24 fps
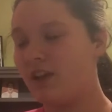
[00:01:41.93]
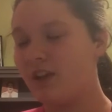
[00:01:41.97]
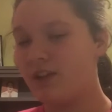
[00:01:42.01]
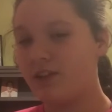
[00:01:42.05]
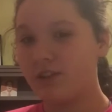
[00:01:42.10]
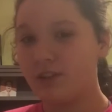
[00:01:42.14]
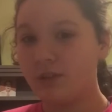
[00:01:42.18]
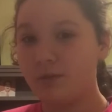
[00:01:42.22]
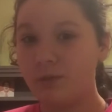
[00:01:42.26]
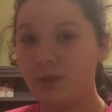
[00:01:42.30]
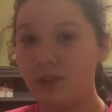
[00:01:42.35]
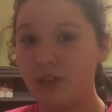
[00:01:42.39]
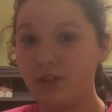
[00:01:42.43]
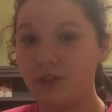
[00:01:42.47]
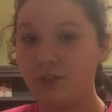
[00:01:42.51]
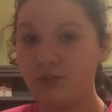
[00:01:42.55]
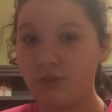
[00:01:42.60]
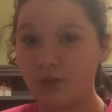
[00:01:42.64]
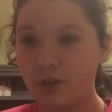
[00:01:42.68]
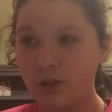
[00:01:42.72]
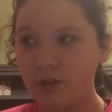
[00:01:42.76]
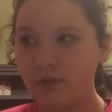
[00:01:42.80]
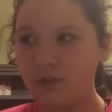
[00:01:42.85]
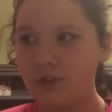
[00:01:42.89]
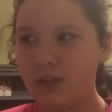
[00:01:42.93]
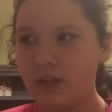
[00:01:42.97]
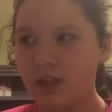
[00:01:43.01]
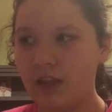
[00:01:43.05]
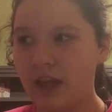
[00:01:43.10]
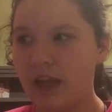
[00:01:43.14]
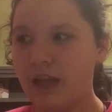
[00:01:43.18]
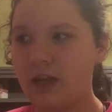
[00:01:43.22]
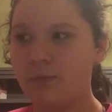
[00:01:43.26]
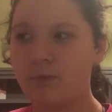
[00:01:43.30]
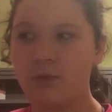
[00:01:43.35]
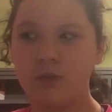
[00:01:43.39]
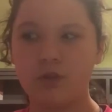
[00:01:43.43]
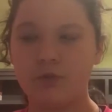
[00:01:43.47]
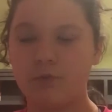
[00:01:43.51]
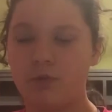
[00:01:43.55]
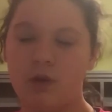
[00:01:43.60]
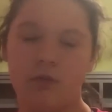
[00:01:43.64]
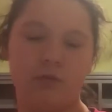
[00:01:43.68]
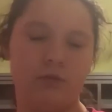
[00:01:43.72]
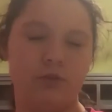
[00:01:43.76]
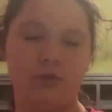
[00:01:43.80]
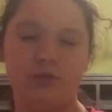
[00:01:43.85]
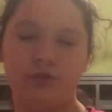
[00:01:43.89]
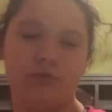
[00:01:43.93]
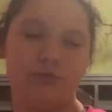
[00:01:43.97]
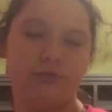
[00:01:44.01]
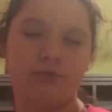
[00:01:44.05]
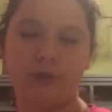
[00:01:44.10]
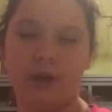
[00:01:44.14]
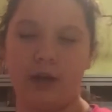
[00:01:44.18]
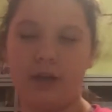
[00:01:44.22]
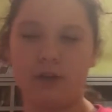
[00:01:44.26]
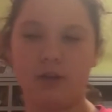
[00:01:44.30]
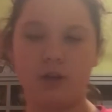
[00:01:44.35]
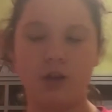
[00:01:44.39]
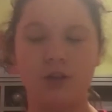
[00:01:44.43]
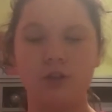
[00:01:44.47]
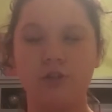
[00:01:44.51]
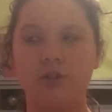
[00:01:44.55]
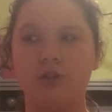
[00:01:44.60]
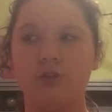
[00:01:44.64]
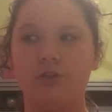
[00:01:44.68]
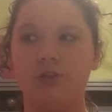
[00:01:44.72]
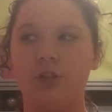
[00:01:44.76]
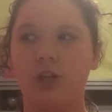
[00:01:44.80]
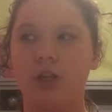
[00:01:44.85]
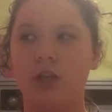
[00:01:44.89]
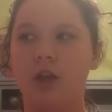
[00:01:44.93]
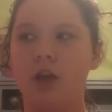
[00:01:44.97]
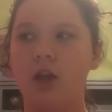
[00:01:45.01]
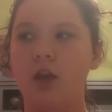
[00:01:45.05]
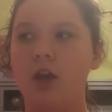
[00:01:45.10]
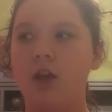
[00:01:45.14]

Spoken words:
so we drove to the Katy Mills Mall, which is right across the street.